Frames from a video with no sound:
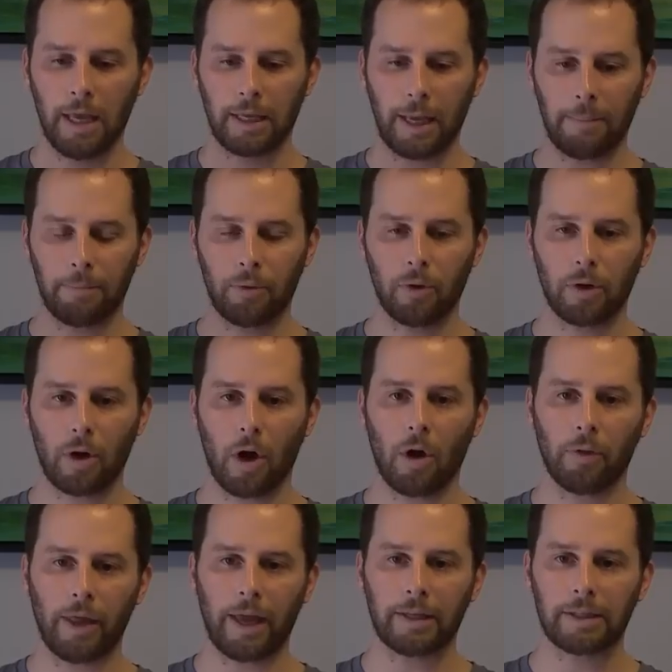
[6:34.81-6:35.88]
can put
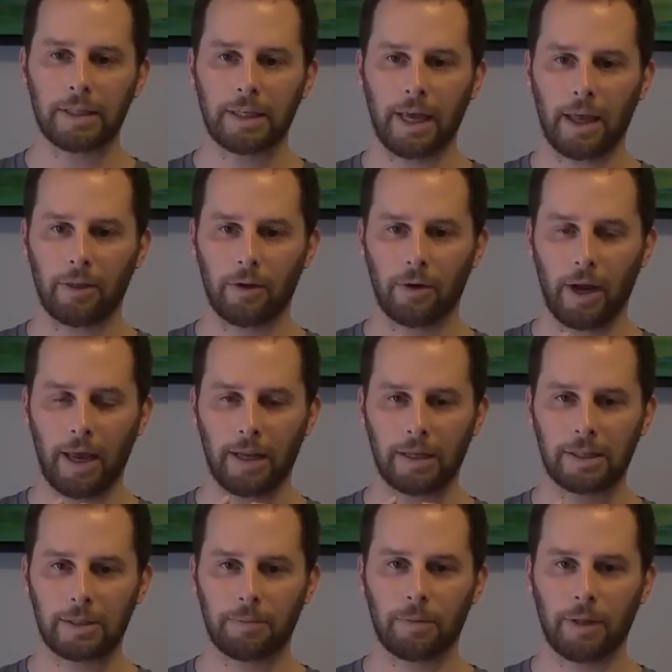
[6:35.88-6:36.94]
all that together and
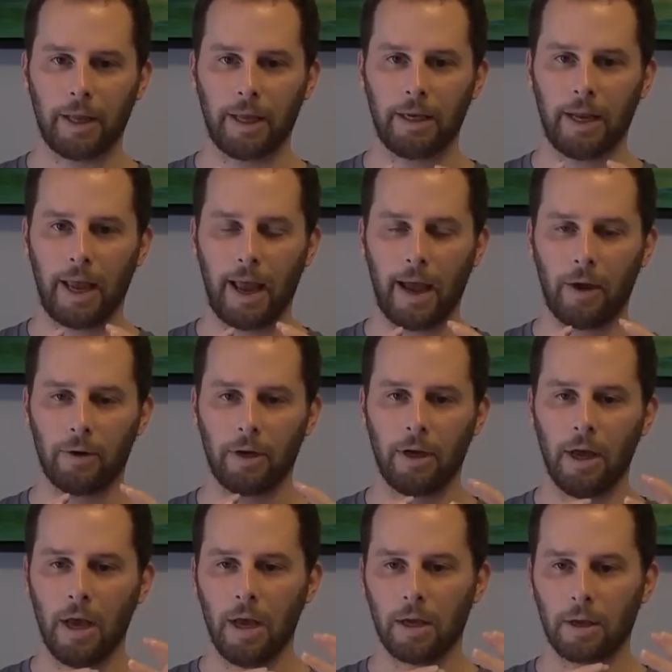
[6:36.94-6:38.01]
explain how
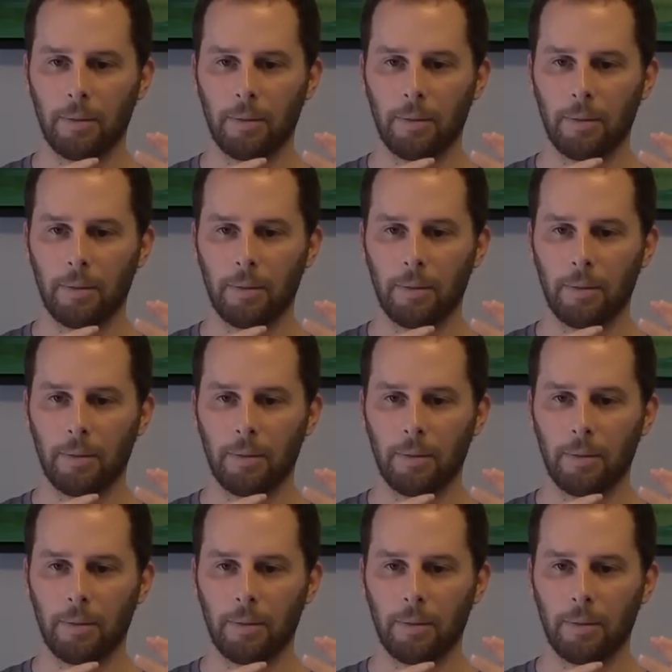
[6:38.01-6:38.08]
to